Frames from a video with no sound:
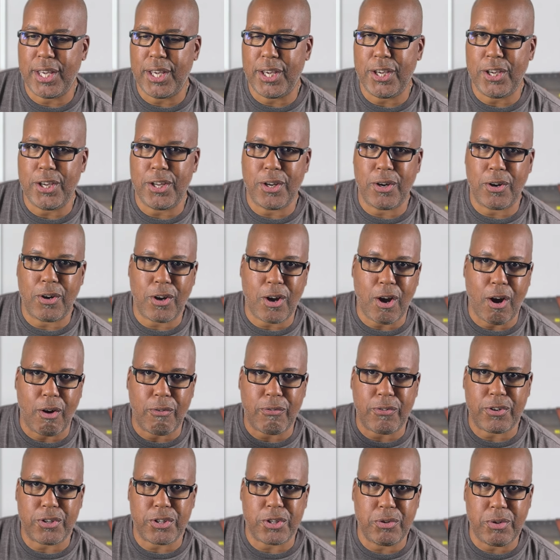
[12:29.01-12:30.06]
you know,
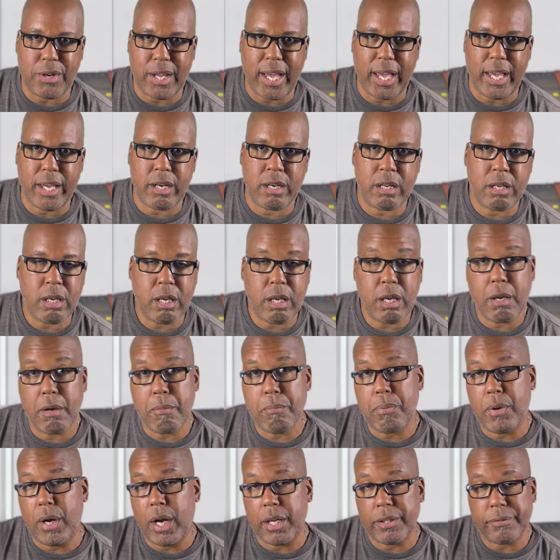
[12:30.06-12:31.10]
golfers unite.
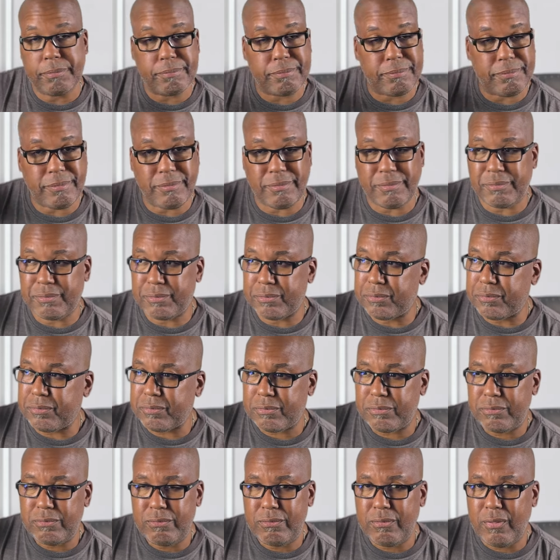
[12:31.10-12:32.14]
But,
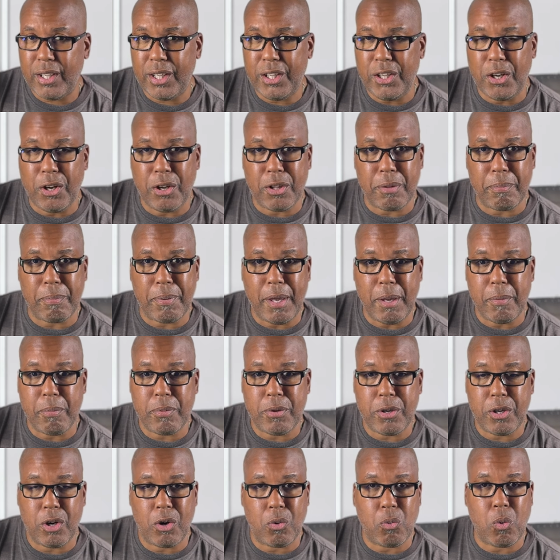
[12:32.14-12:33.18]
you know, the people,
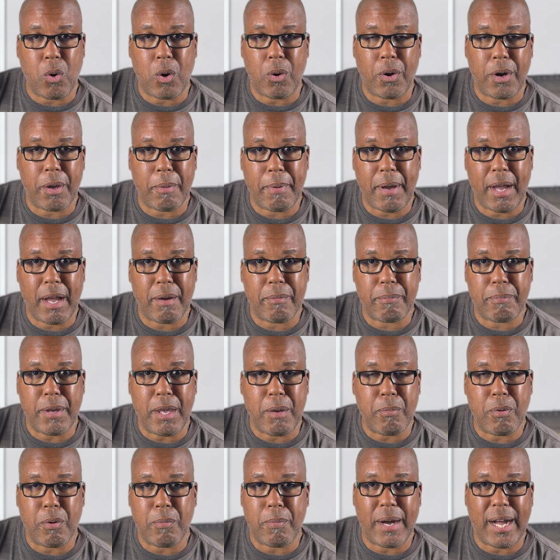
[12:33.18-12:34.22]
you don't worry about
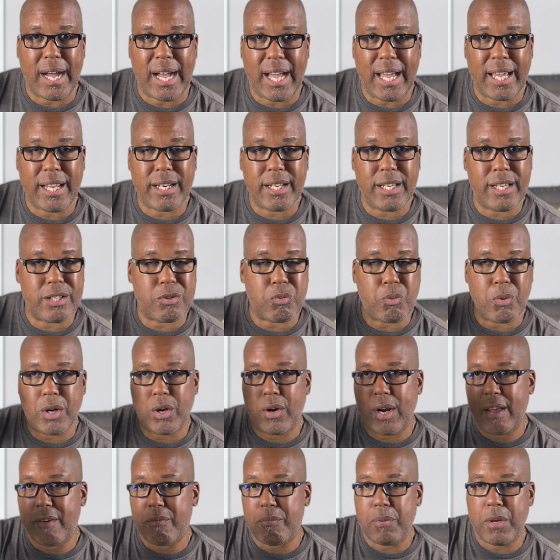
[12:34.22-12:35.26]
people behind us. We don't
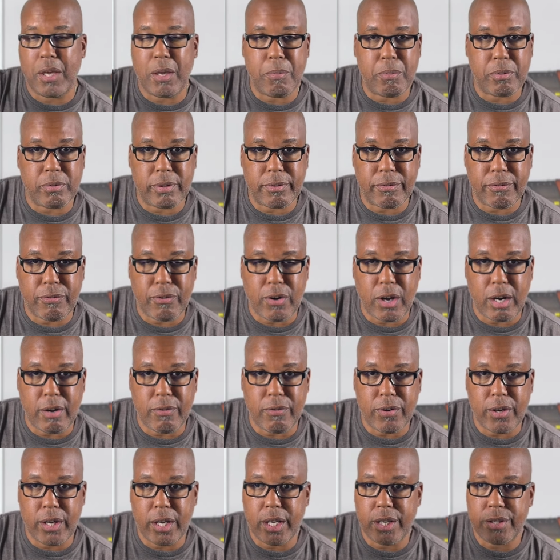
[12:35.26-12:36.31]
have people in front of
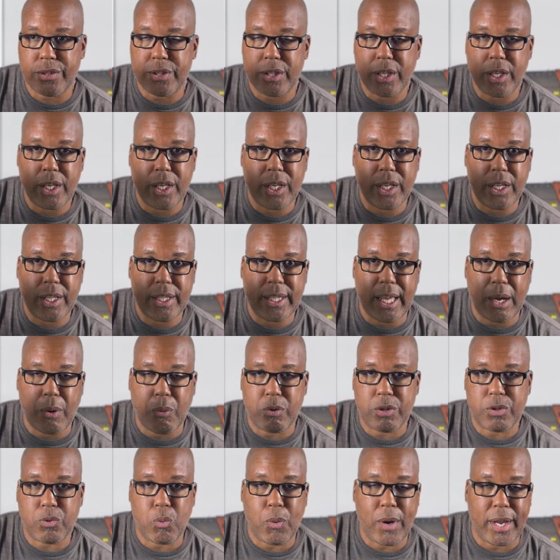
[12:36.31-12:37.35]
us that we're
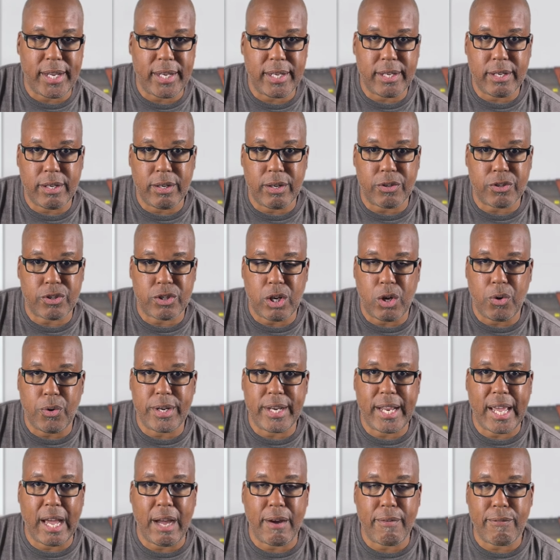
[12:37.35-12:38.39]
waiting or slowing
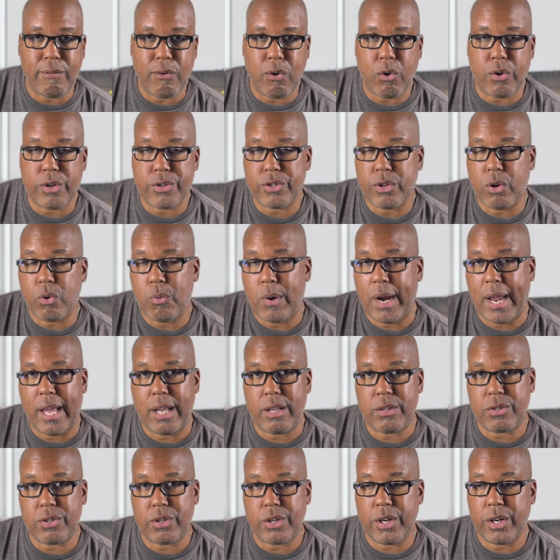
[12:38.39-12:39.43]
down for. And so
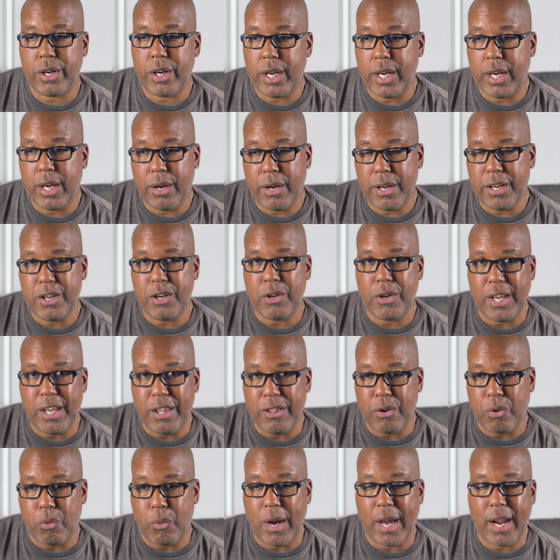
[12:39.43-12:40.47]
rounds are, you know,
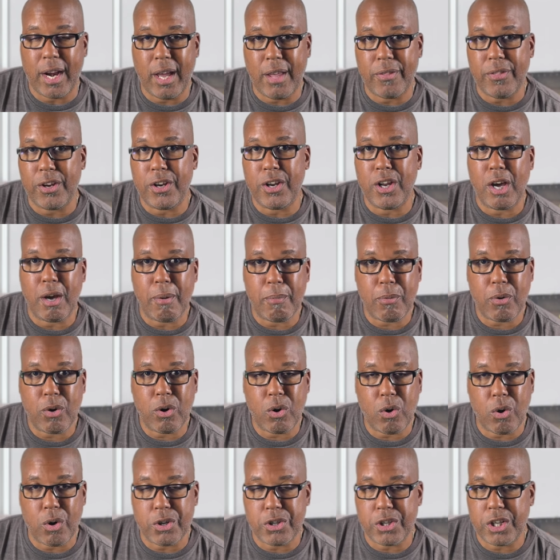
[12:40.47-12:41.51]
either right on the number
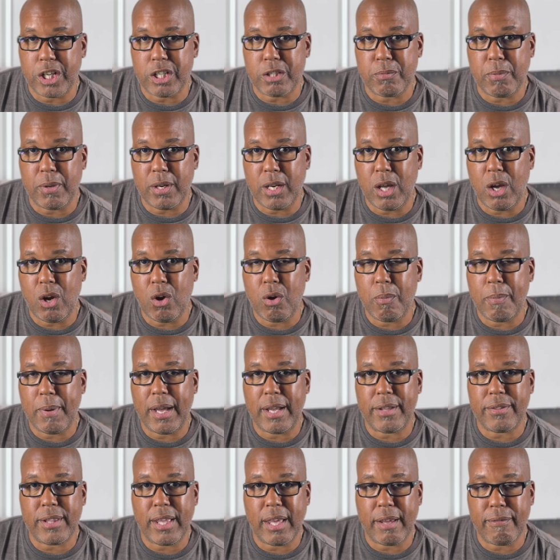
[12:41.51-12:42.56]
or just below
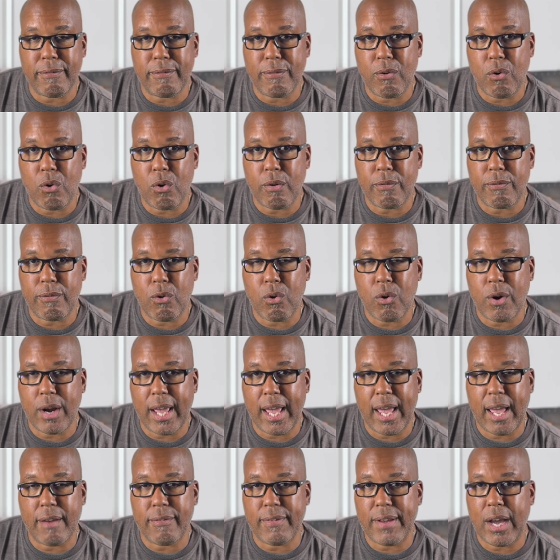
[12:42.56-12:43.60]
about that
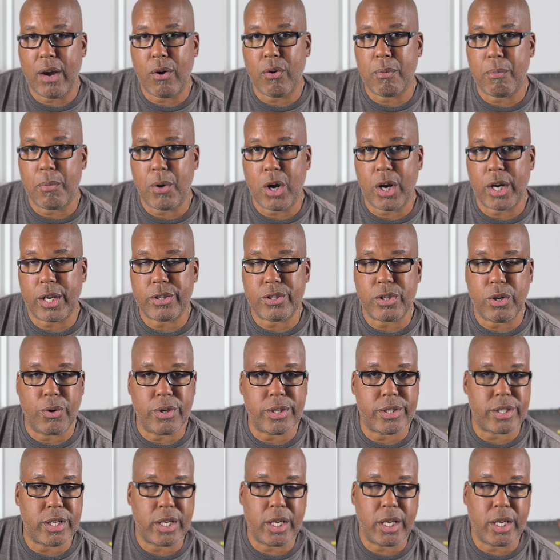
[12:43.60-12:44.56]
4.5 hour mark. So